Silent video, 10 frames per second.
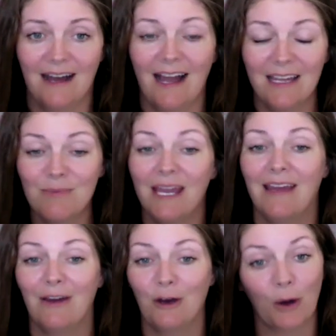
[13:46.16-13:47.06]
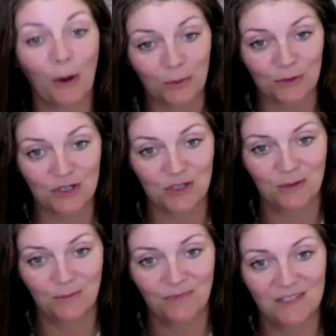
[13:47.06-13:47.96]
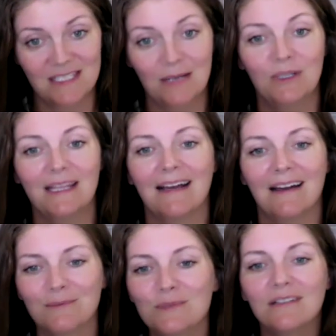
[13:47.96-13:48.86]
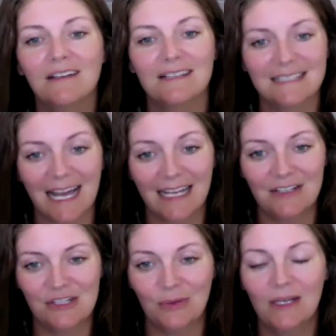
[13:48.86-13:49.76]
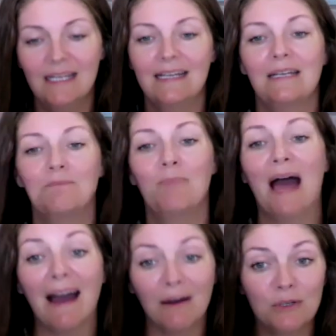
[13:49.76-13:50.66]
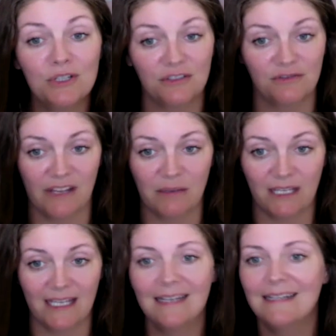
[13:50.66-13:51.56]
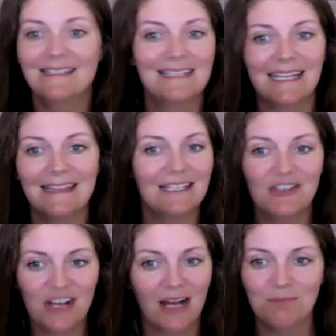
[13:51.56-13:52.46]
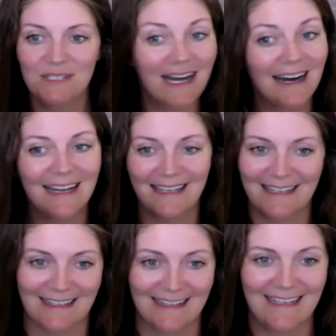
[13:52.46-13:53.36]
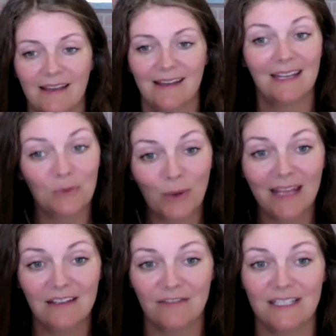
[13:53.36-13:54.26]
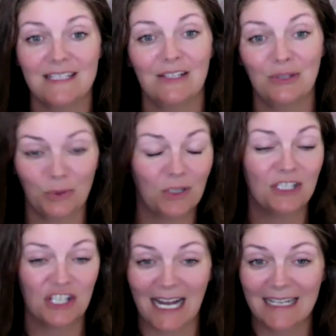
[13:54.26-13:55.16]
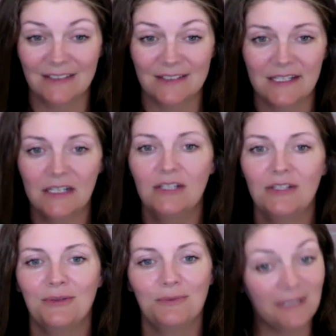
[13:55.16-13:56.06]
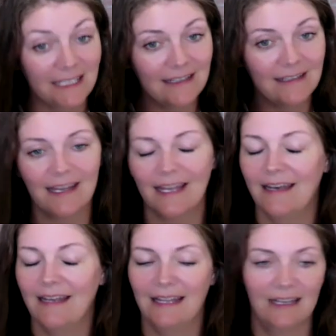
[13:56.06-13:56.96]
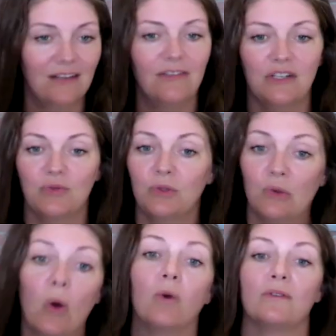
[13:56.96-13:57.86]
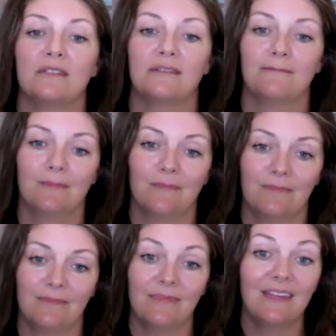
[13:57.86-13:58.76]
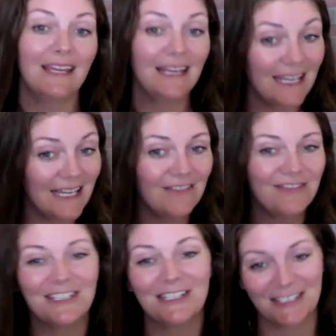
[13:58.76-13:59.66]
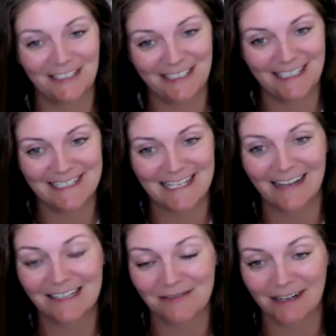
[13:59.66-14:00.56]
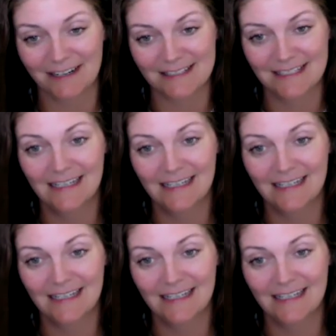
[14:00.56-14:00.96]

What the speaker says: I am a coach, someone that comes alongside you and empowers your family to get the job done in a way that fits your child's unique and individual goals. If you're curious how that works,